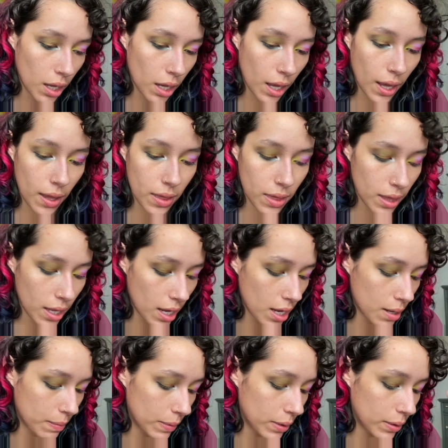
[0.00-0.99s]
And then
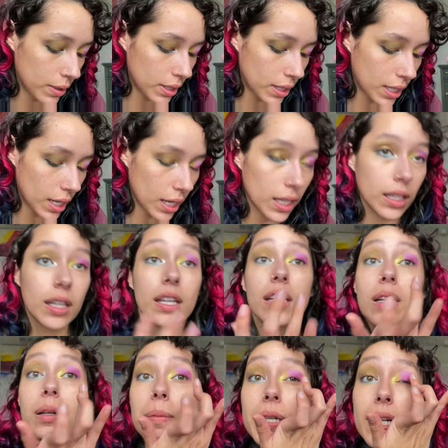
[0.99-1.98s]
I'm going to take a
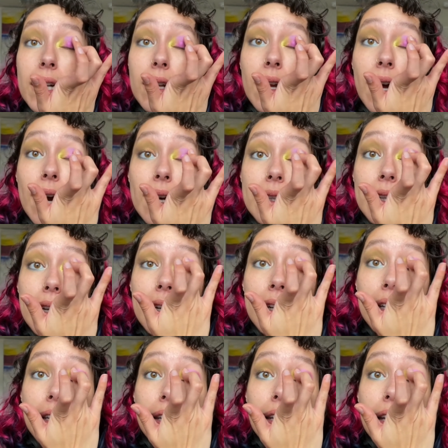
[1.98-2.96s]
little bit of galactic
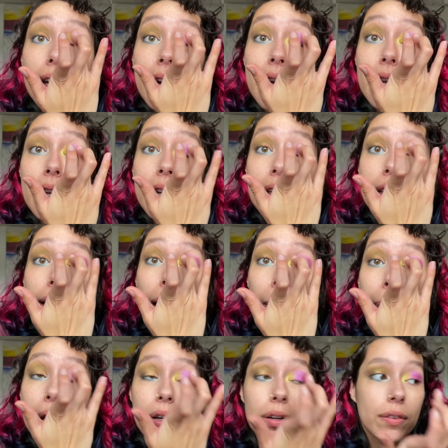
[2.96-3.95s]
and lightly
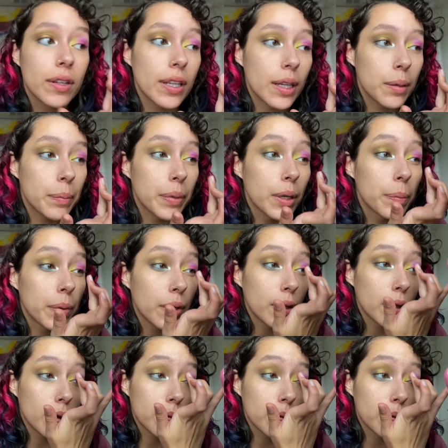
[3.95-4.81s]
tap it over that purple.